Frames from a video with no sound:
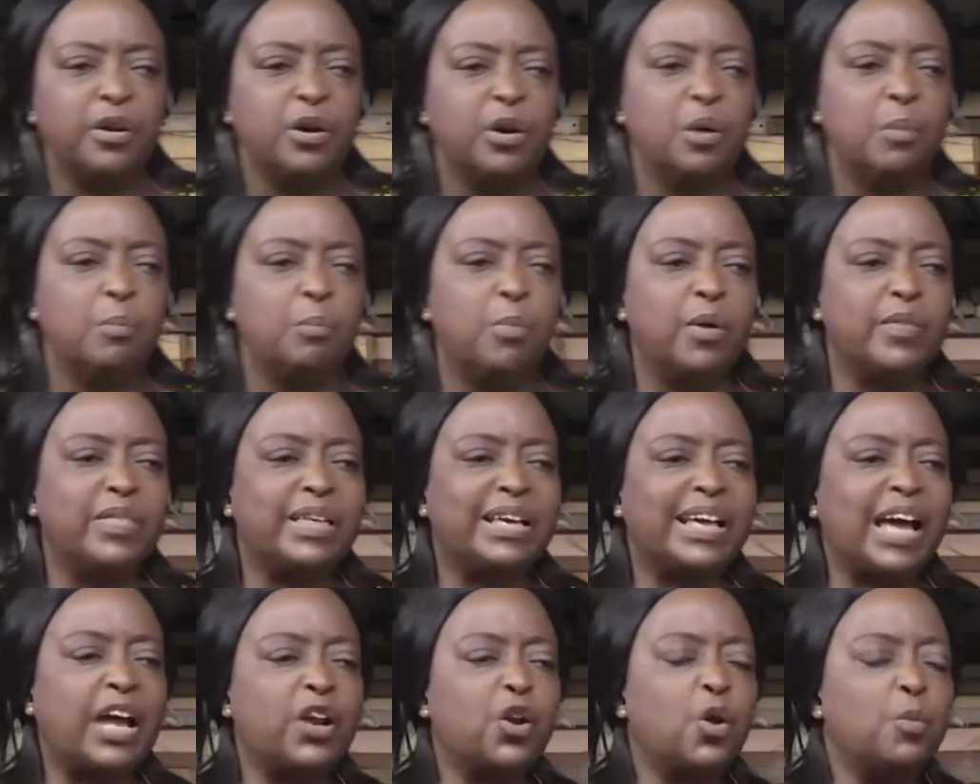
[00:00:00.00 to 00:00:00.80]
but they
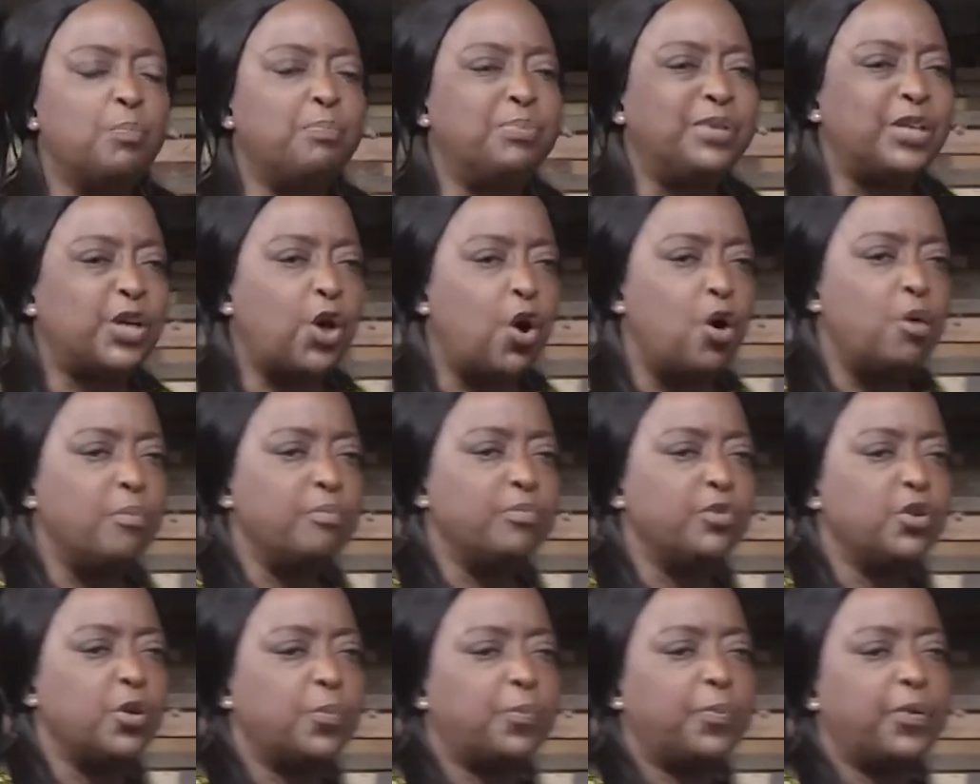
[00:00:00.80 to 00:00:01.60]
cannot become your
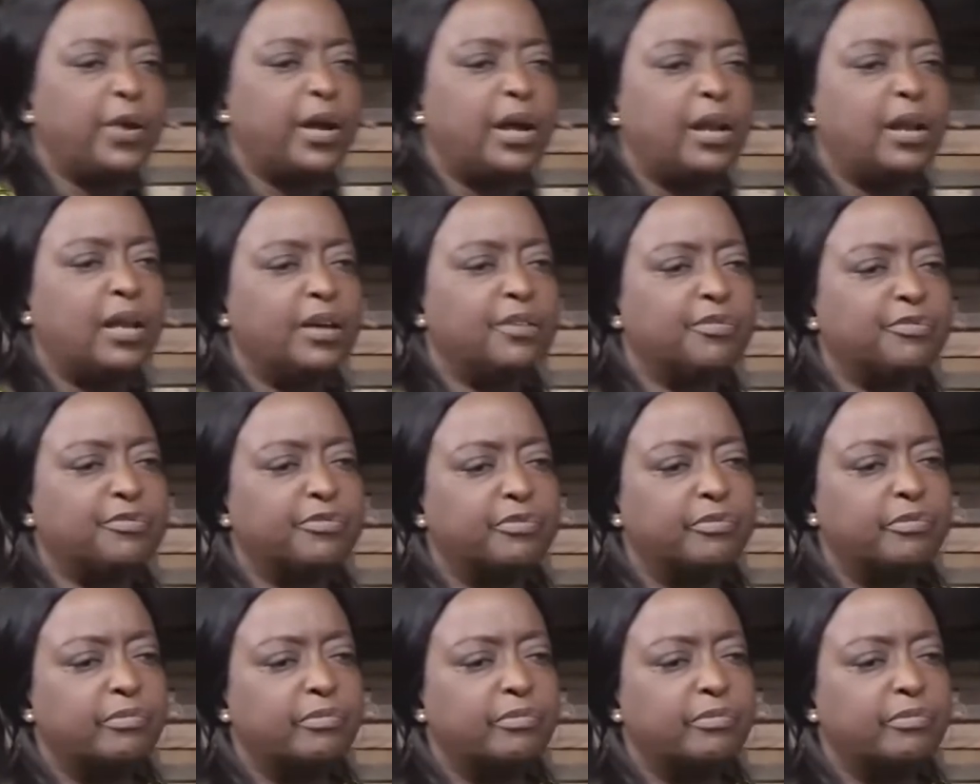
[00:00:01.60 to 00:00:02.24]
prayer life.